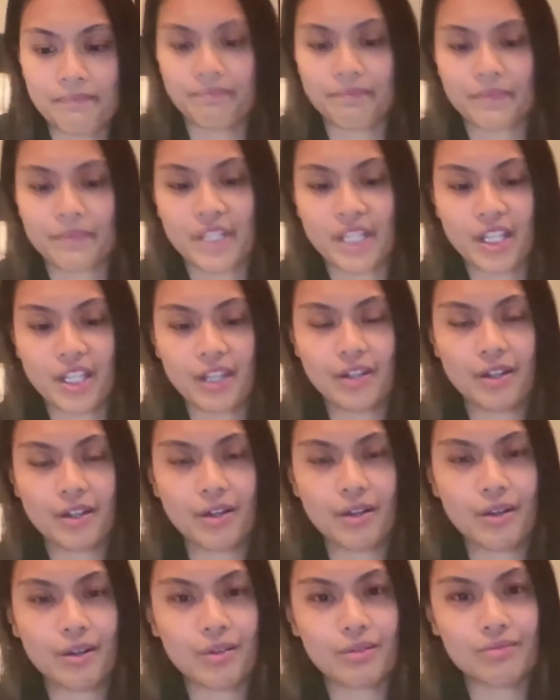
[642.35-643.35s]

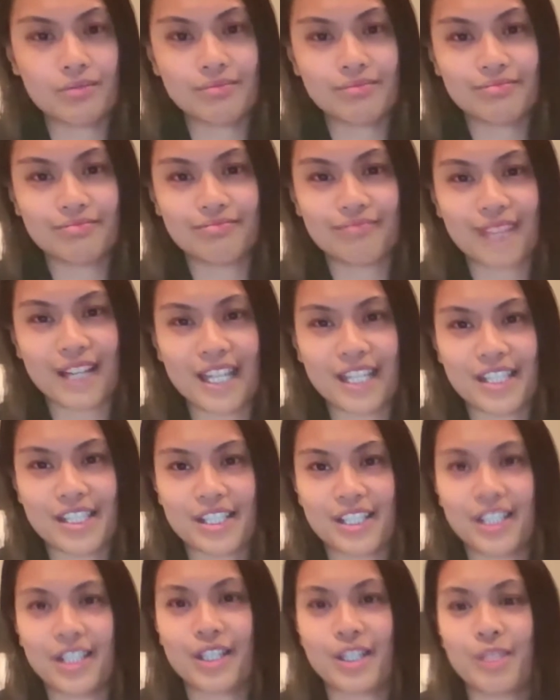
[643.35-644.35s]
keto
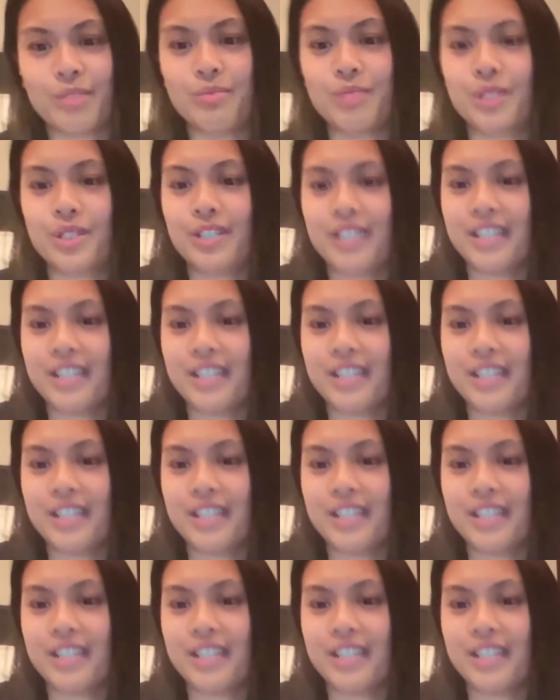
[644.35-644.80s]
IG community.